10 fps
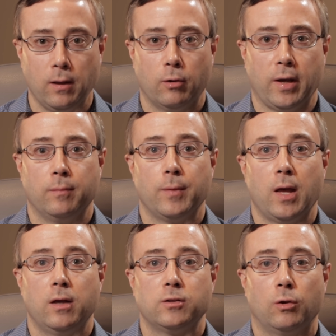Okay,
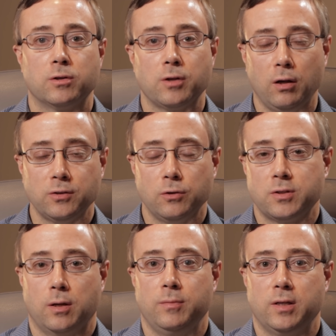so there's also
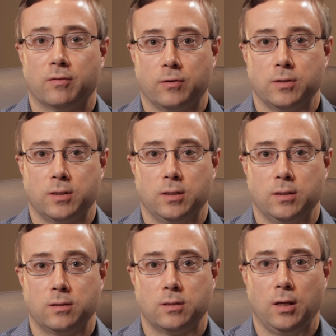some
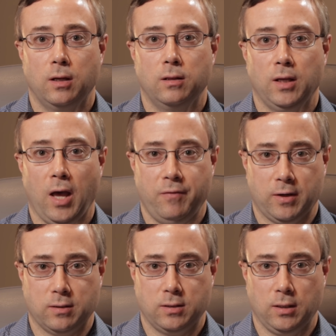differences in the
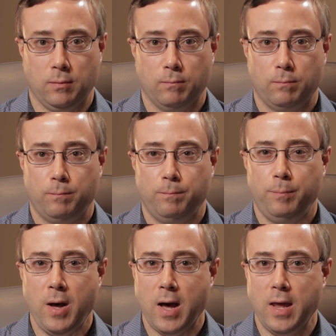efficacy,
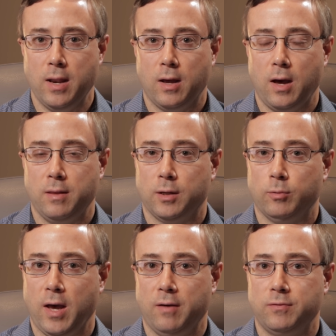but I think
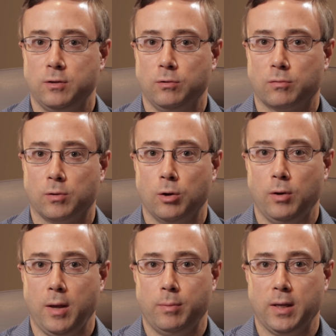we have to throw
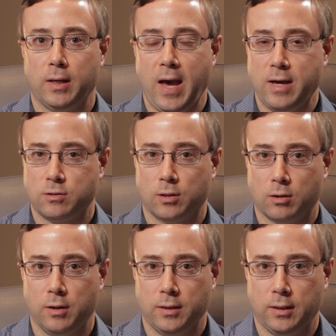a big
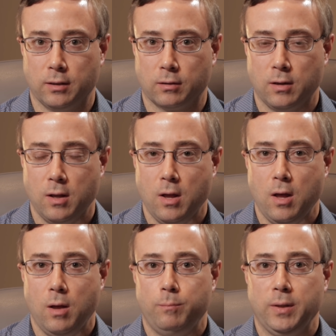asterisk on here
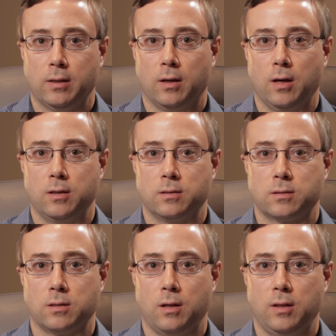
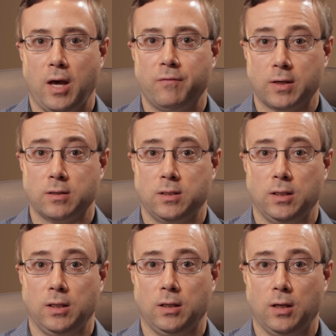because the
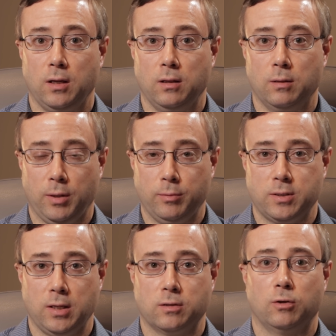efficacy in the published
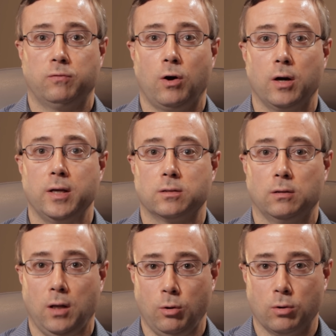data so far is
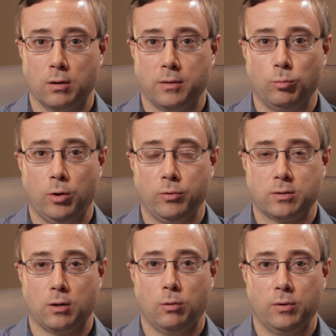lower than what we
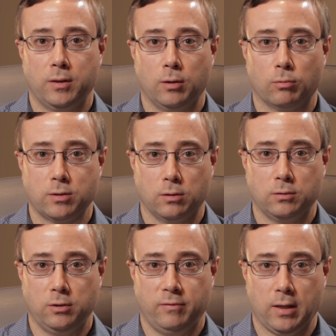saw with the original
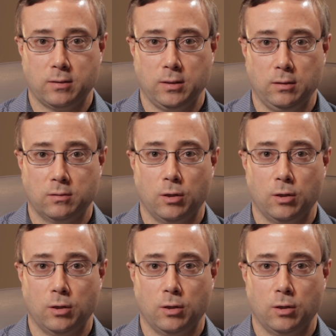two vaccines.